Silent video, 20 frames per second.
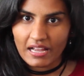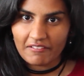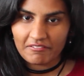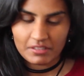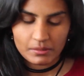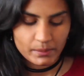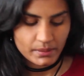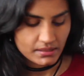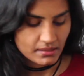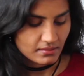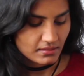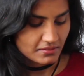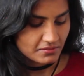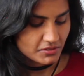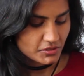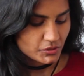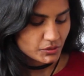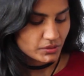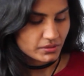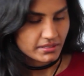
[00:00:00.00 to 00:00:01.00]
everybody
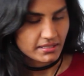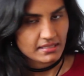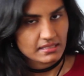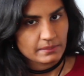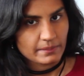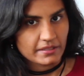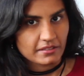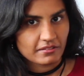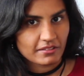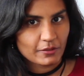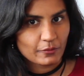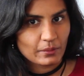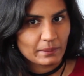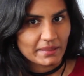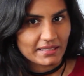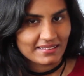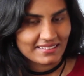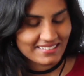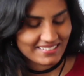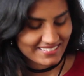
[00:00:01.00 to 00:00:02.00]
loves jewelry, especially
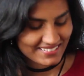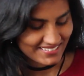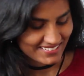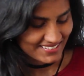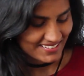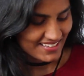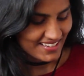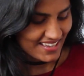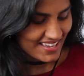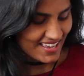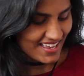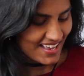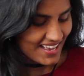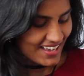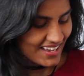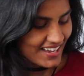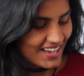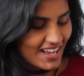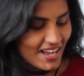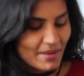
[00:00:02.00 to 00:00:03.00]
women.
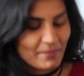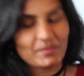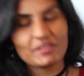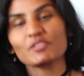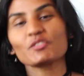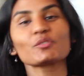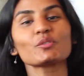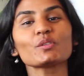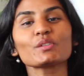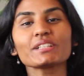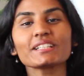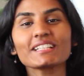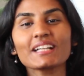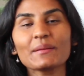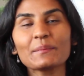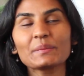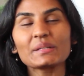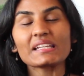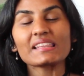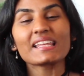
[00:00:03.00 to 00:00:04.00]
The jewelry
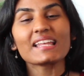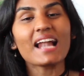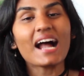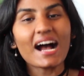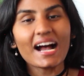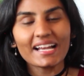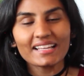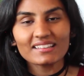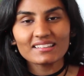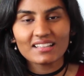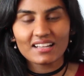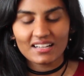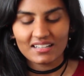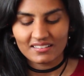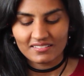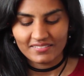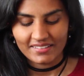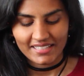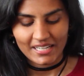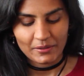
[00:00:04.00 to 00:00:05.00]
company that I
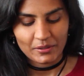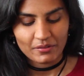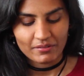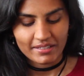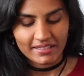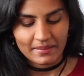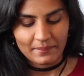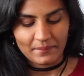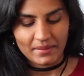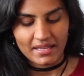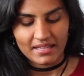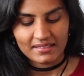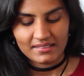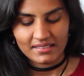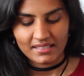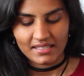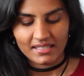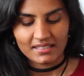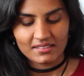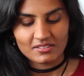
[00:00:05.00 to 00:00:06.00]
love and I would
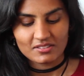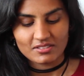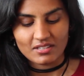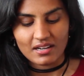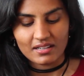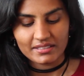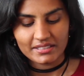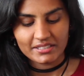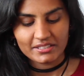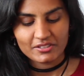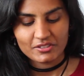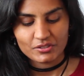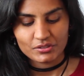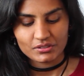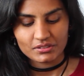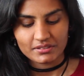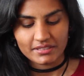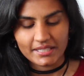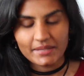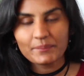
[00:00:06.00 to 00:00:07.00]
recommend is Dog Eared
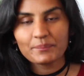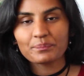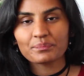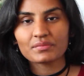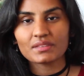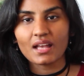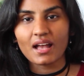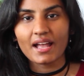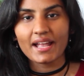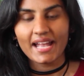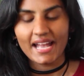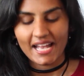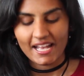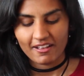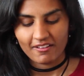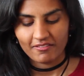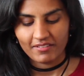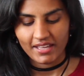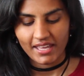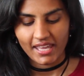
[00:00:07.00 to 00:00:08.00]
Jewelry. I
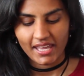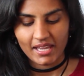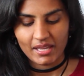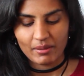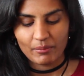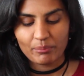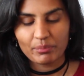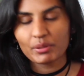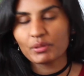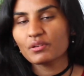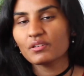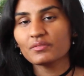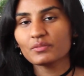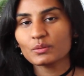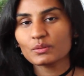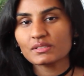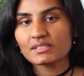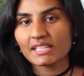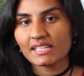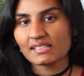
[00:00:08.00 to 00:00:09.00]
have a
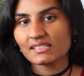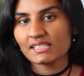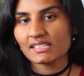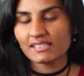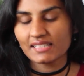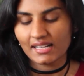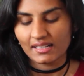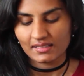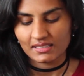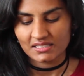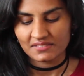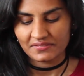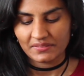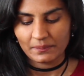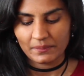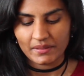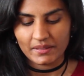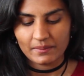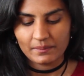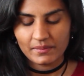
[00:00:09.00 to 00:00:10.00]
beautiful dainty necklace
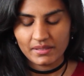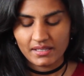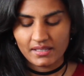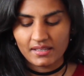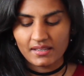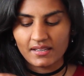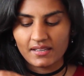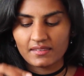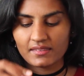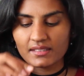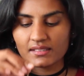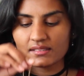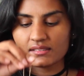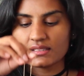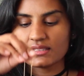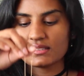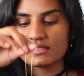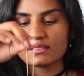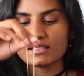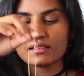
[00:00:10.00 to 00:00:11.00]
from them. This
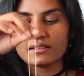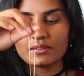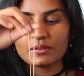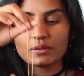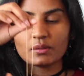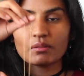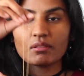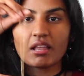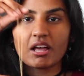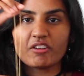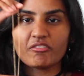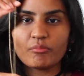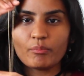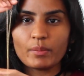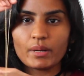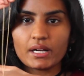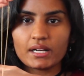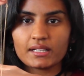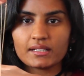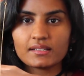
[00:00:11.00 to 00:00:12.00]
is a little love
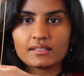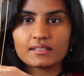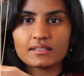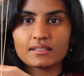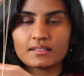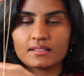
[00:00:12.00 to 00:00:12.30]
bug,